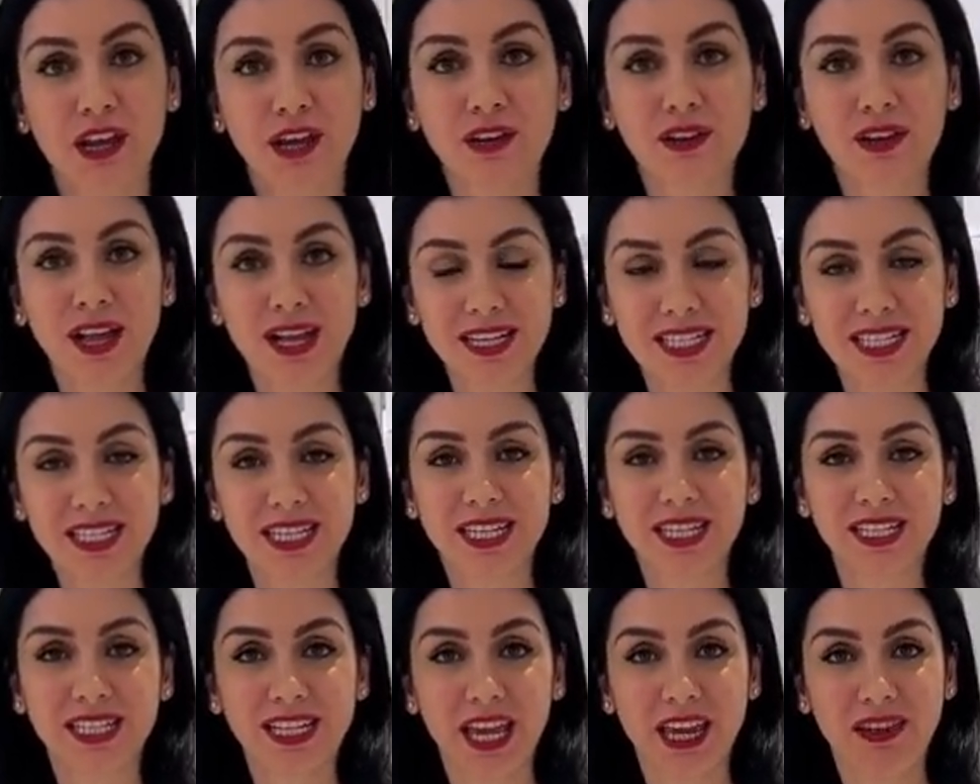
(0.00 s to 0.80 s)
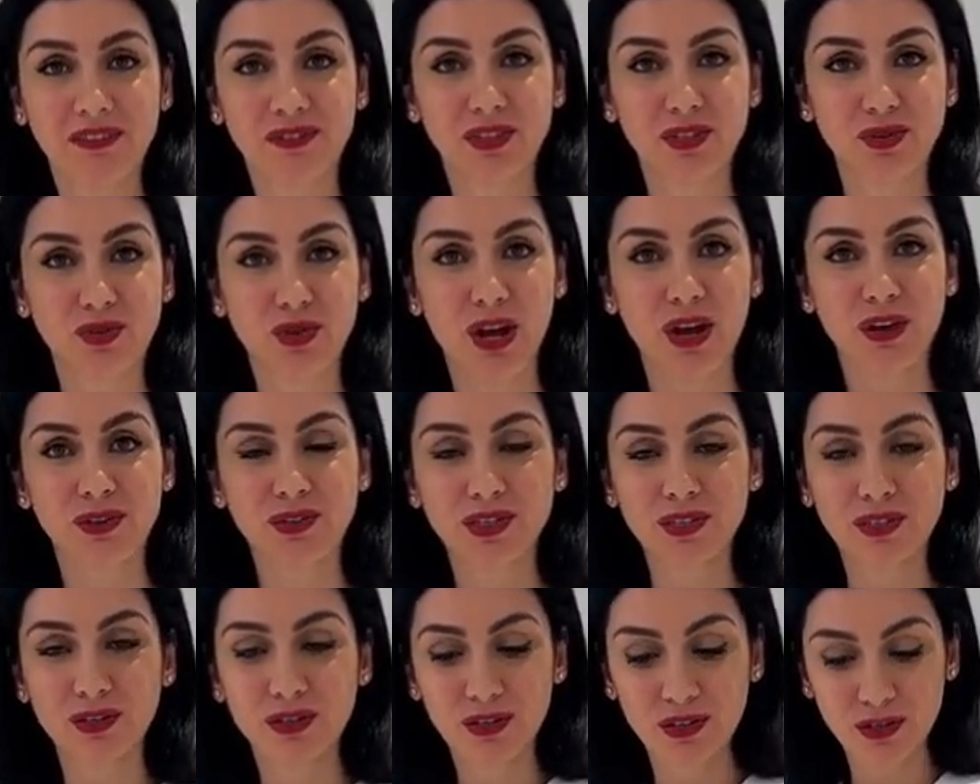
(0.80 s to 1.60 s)
classic navy
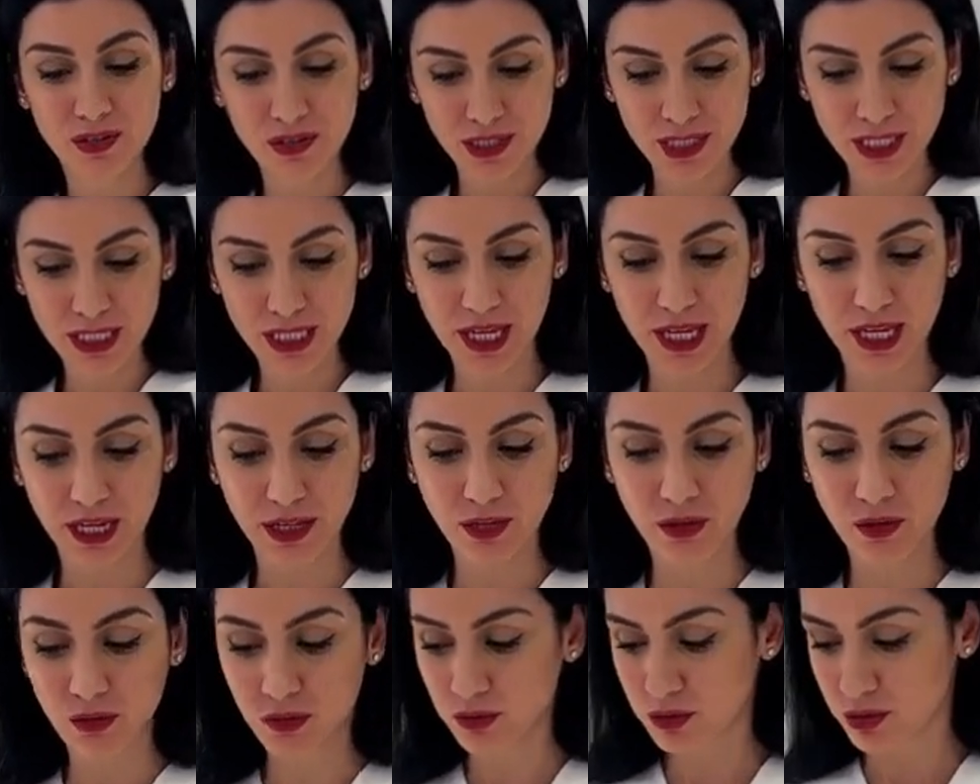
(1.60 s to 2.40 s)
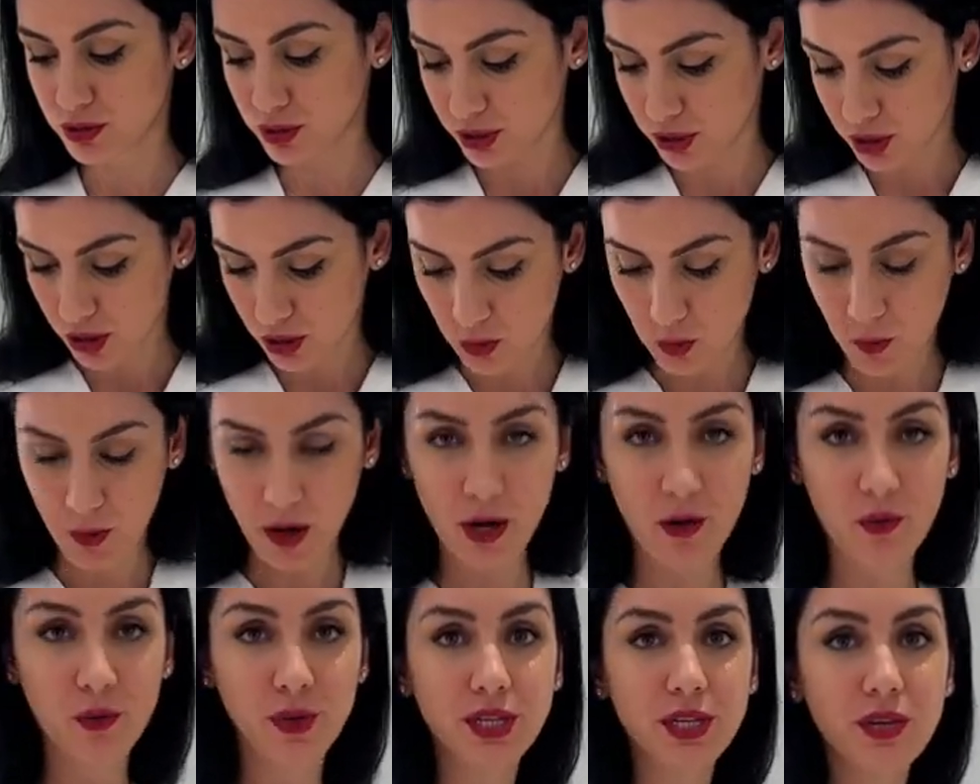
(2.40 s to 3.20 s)
trousers, and you could, you know,
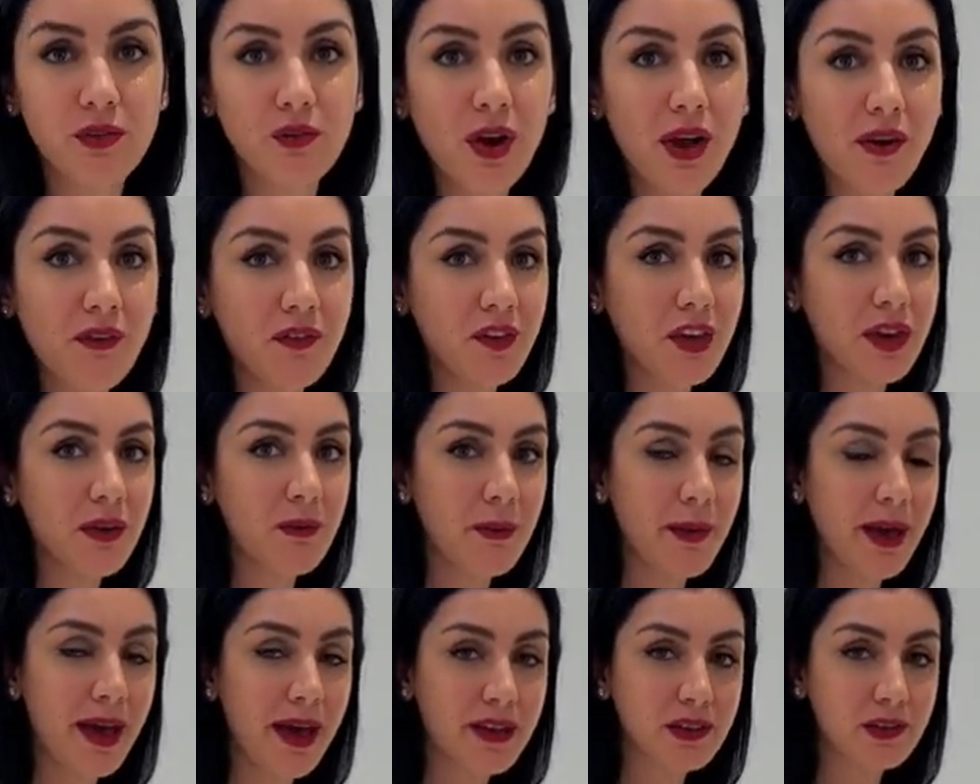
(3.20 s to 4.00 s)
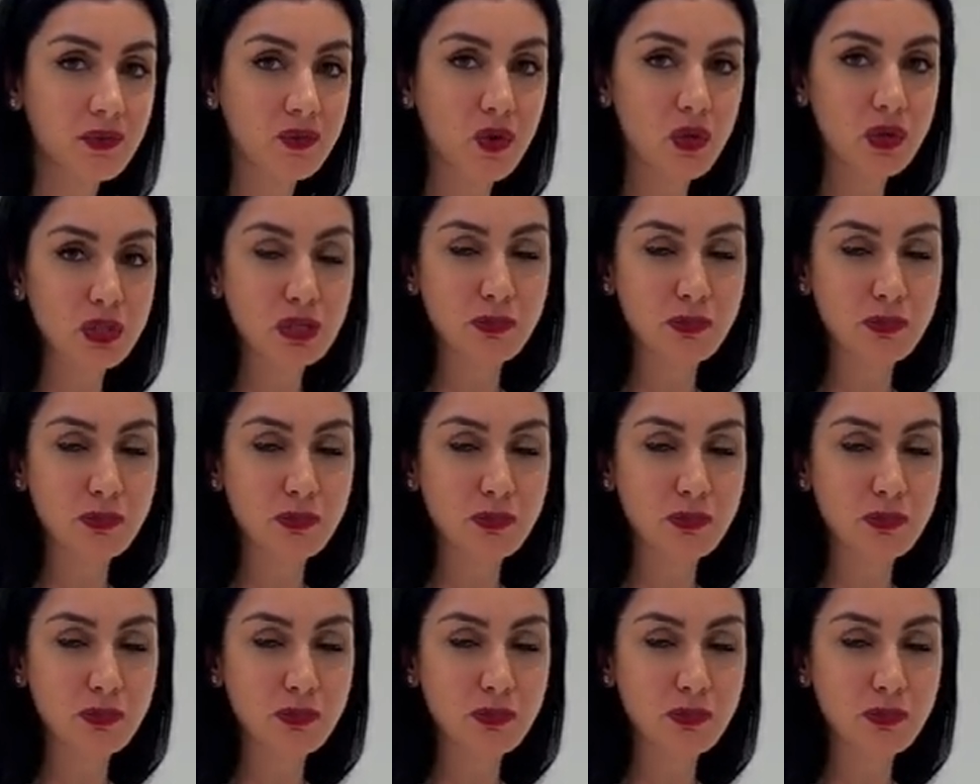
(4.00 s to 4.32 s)
wear with a raffia bag, rose